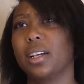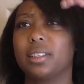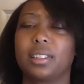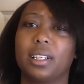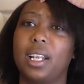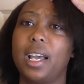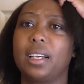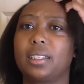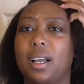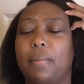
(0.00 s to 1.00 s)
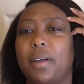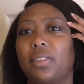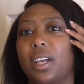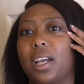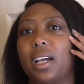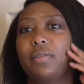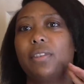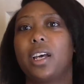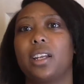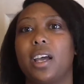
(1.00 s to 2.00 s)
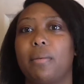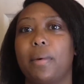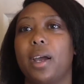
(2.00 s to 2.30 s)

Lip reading: Because the last time I think I flat ironed